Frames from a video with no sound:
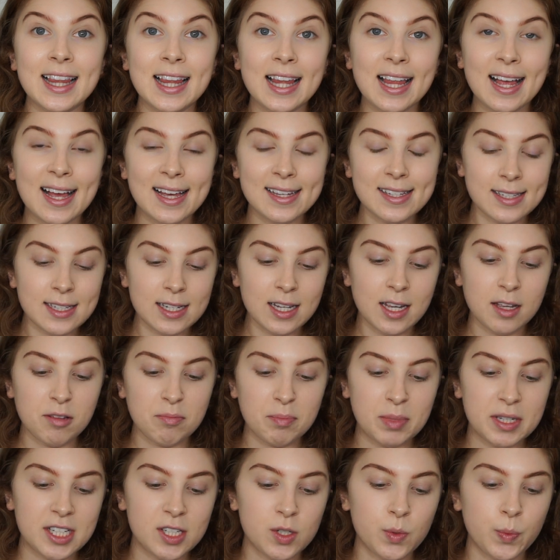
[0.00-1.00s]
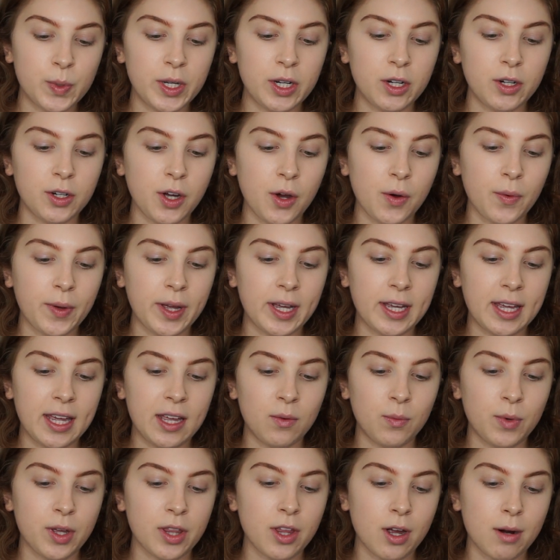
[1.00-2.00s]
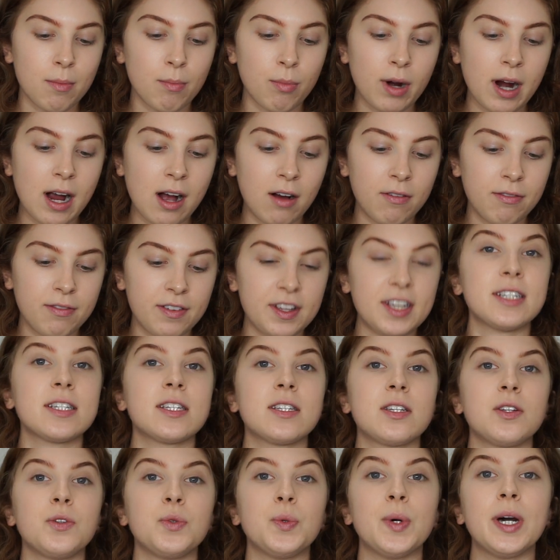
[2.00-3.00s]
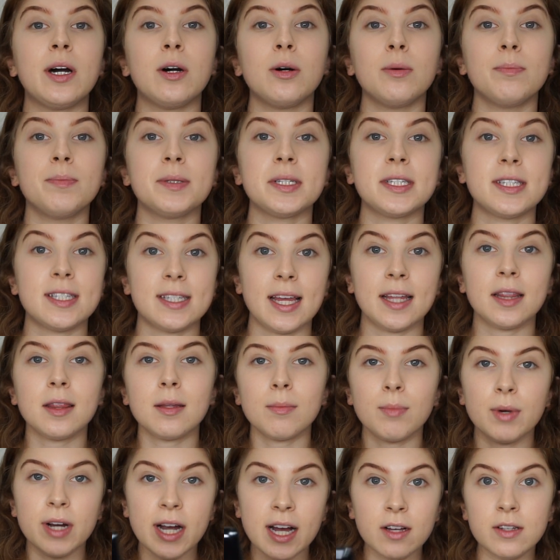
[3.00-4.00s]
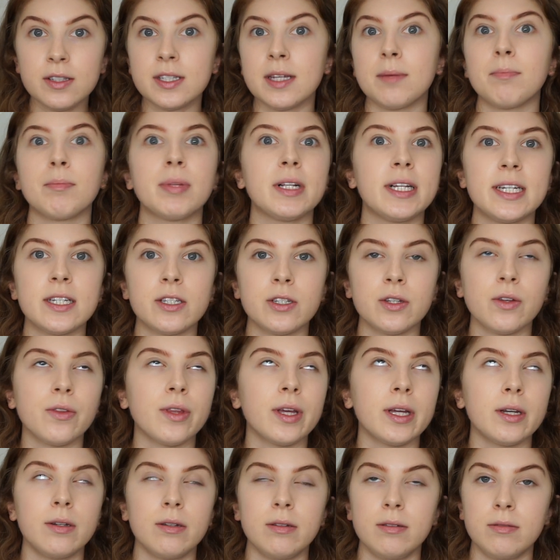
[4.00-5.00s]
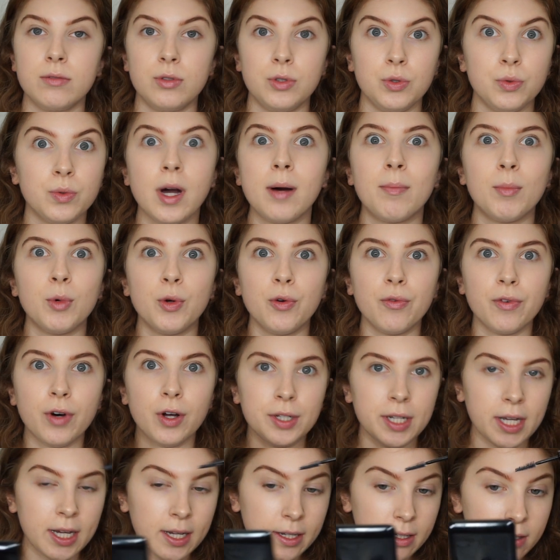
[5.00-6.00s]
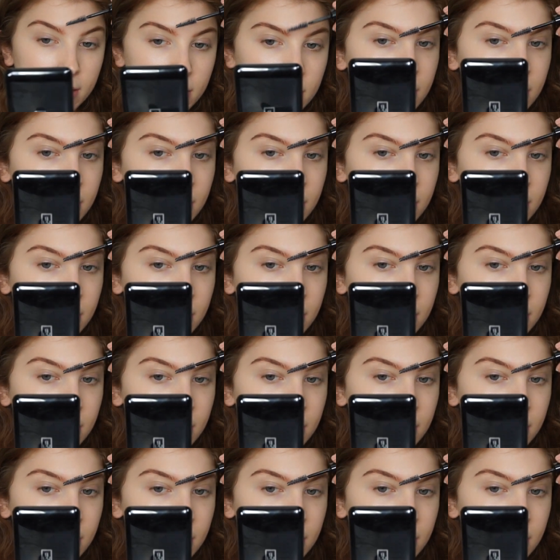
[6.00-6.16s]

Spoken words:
last step is we are going in with our Brow Fix to help set the brows in place so they do not move all day.